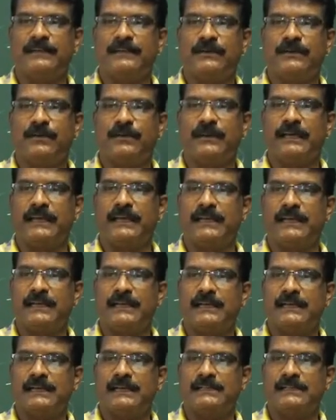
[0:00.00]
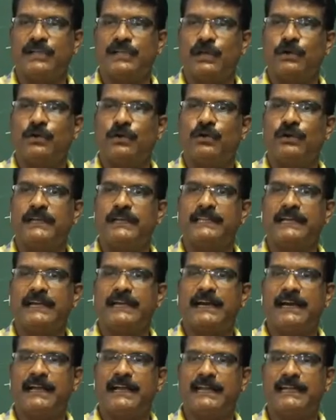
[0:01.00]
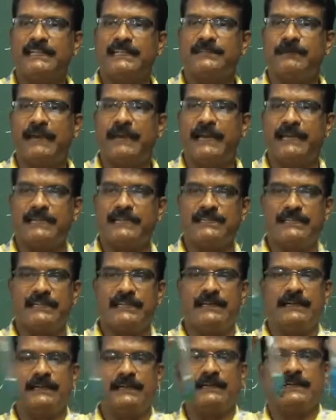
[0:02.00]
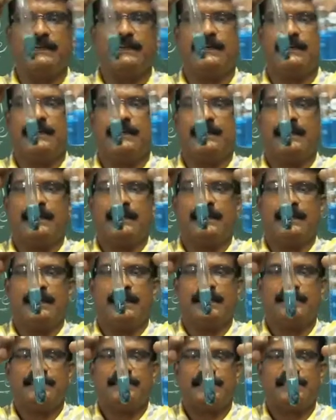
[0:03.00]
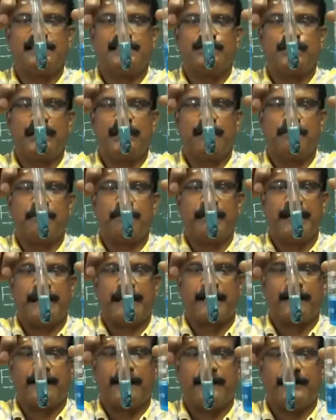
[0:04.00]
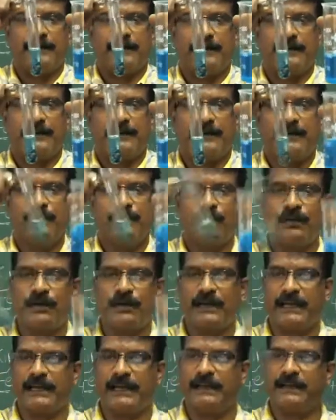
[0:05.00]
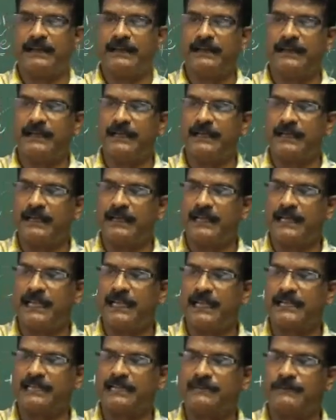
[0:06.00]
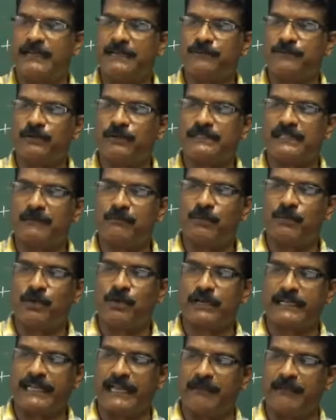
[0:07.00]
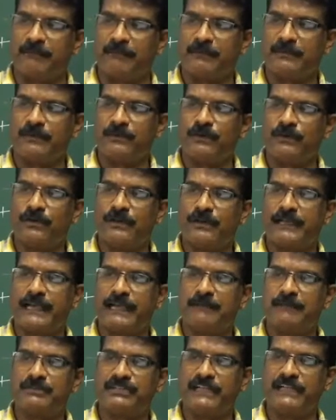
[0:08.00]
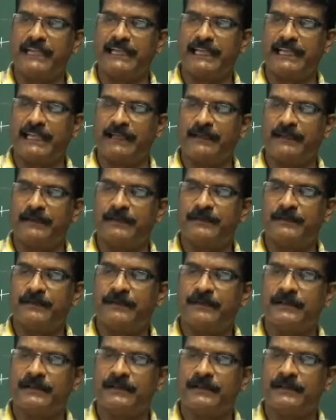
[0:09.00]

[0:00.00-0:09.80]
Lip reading: Okay, slowly the color is vanishing. Just you come back. Okay, let us wait for some more time. Okay, I am shaking.